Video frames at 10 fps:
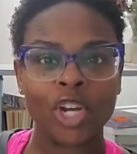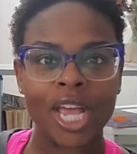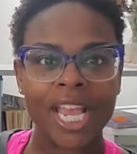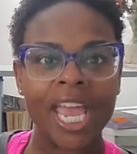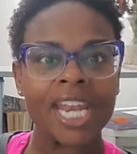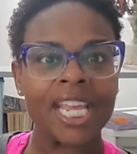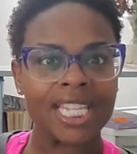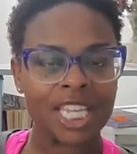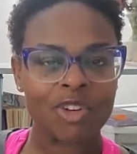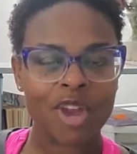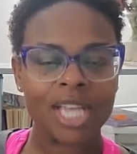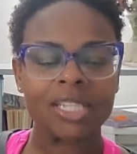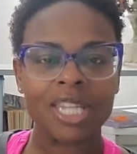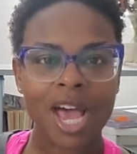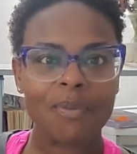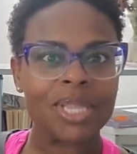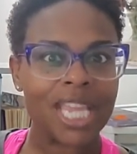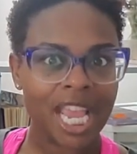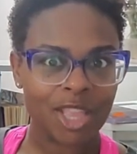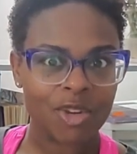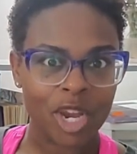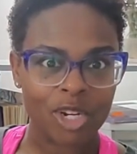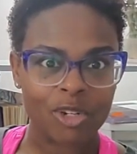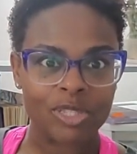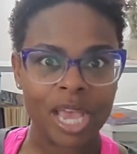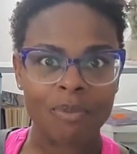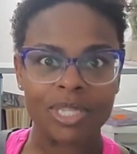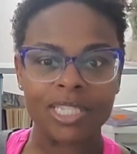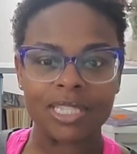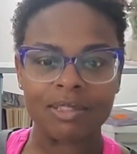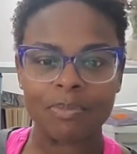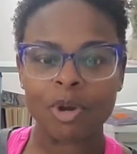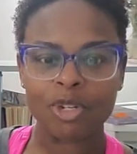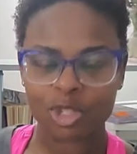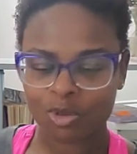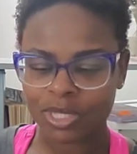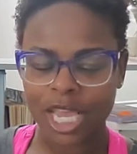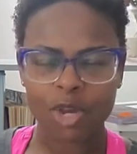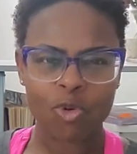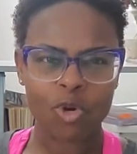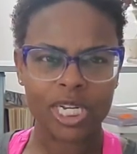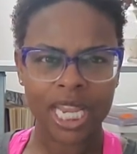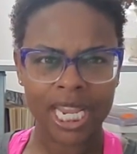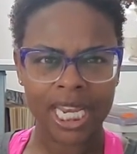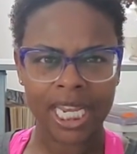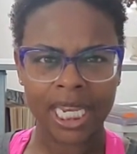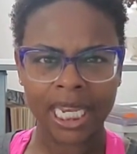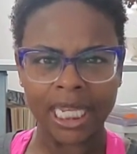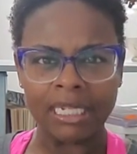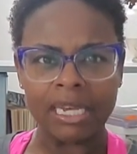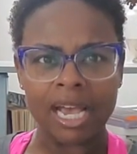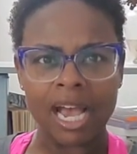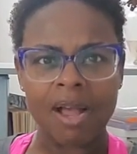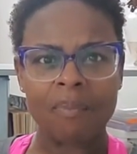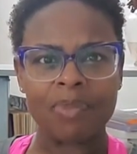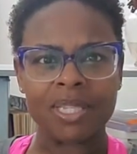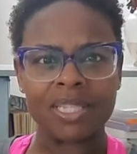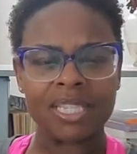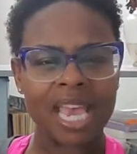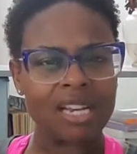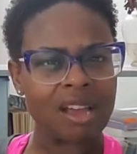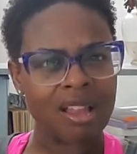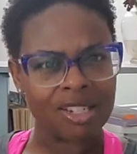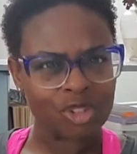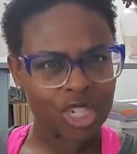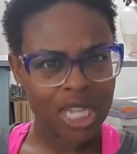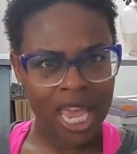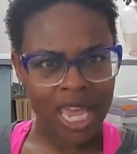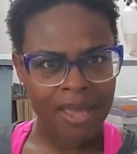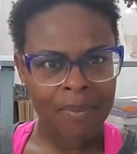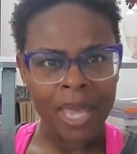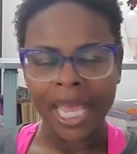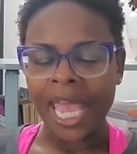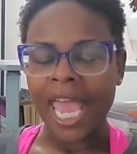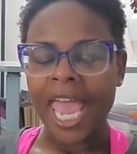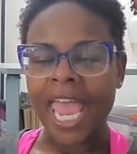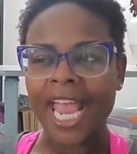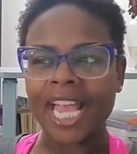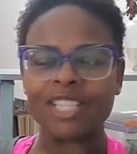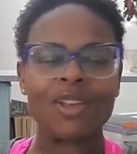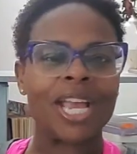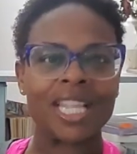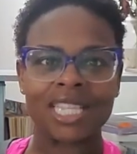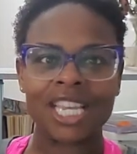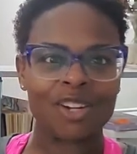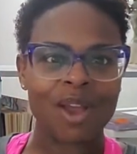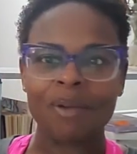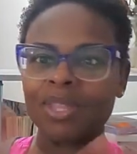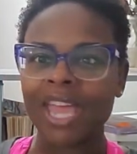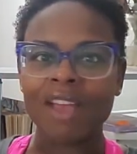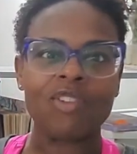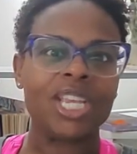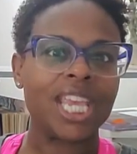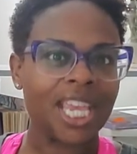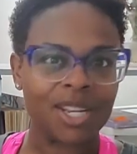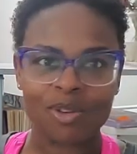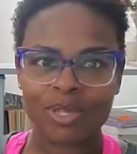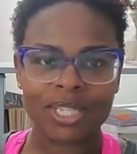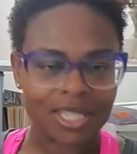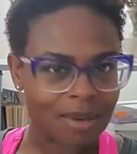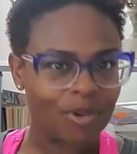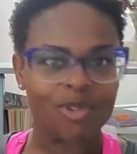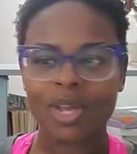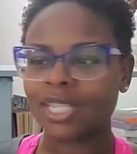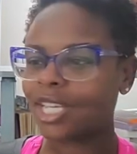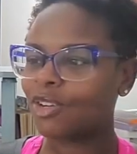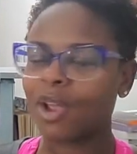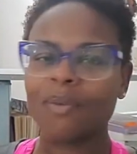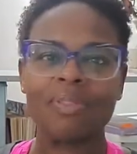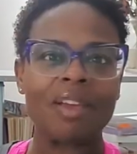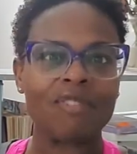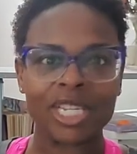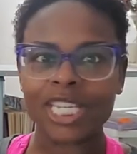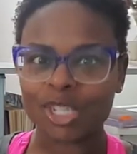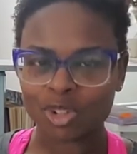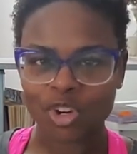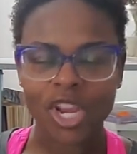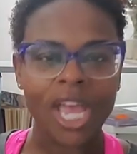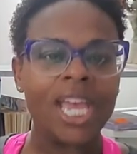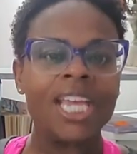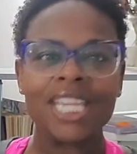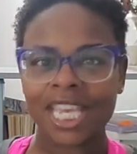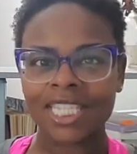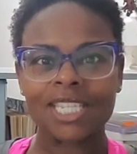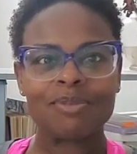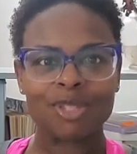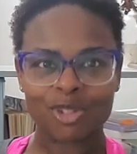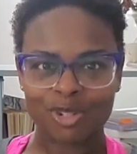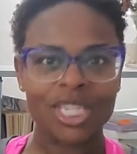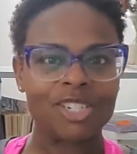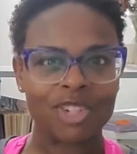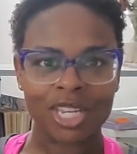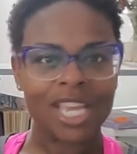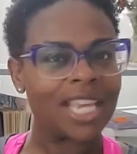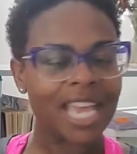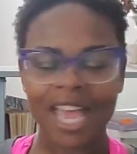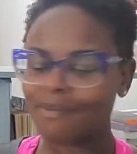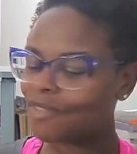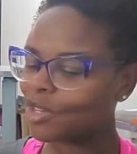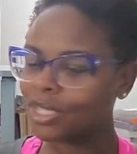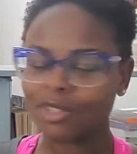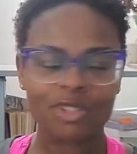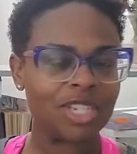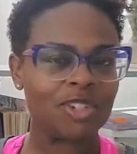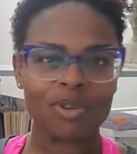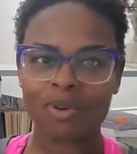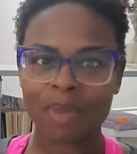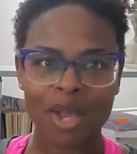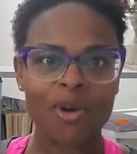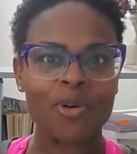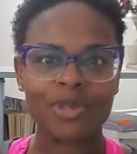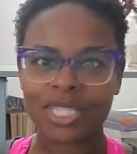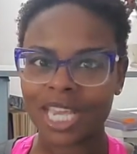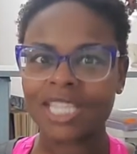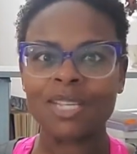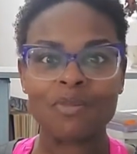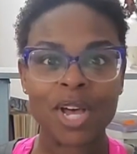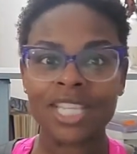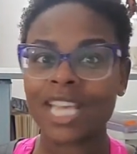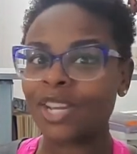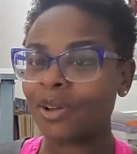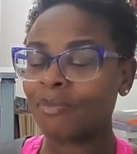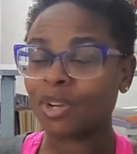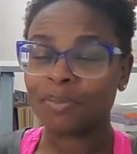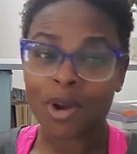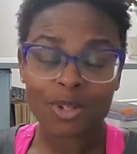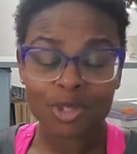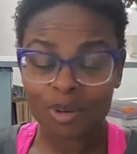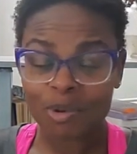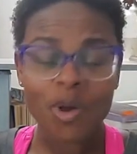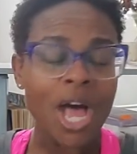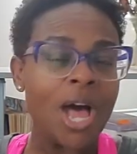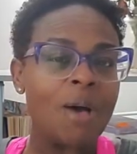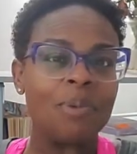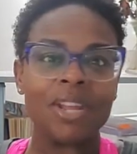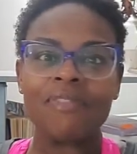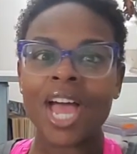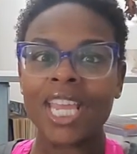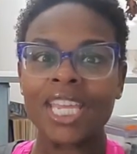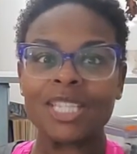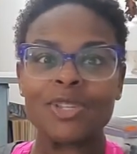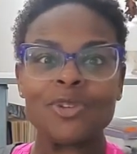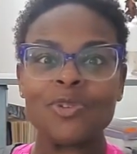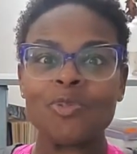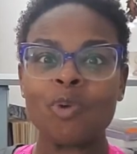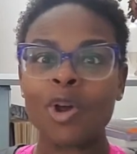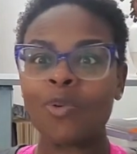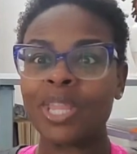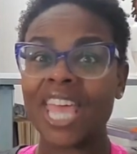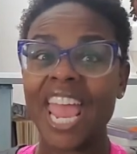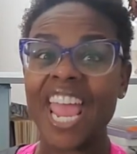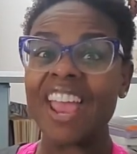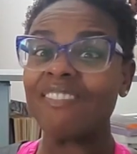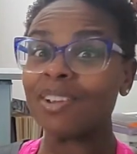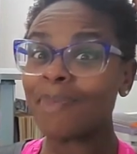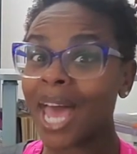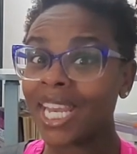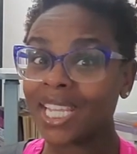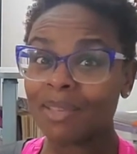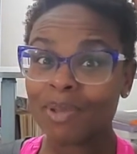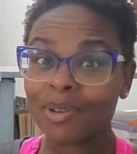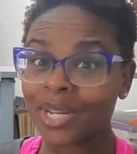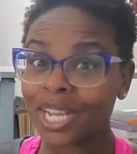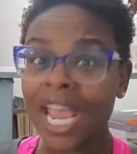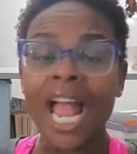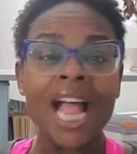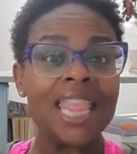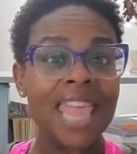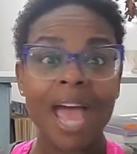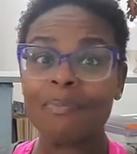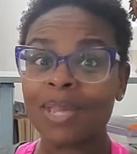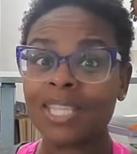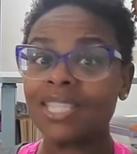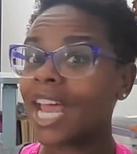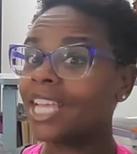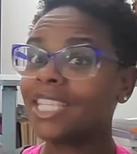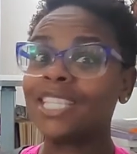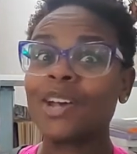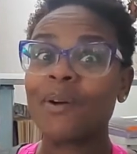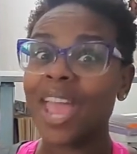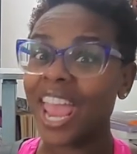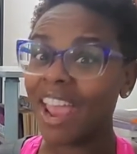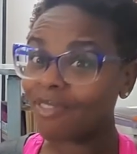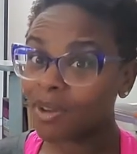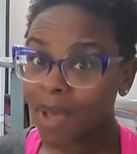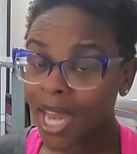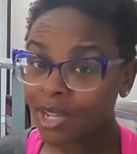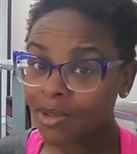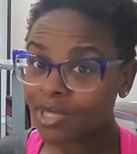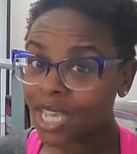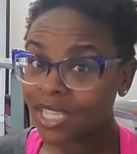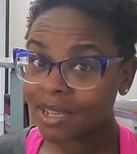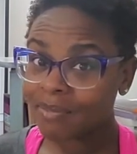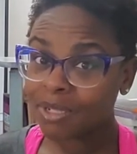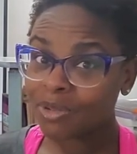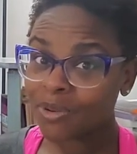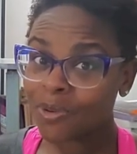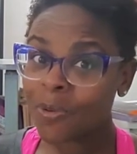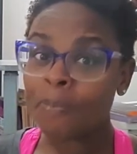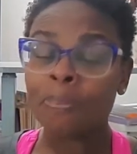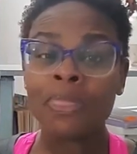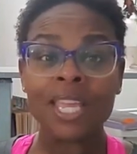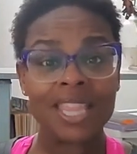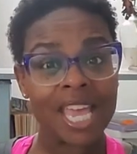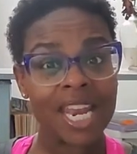kind of got to interact a lot with the 8th graders. I was the person who was like coordinating the technology lab. And so I got to interact with every kid who was in summer school. I got to interact with every teacher. Yes, this was strategic. I'm very strategic with my goals. Yes, it was. I know I'm very personable, but if I get to work with everybody in the building, that means that I get to tell everybody who's at summer school that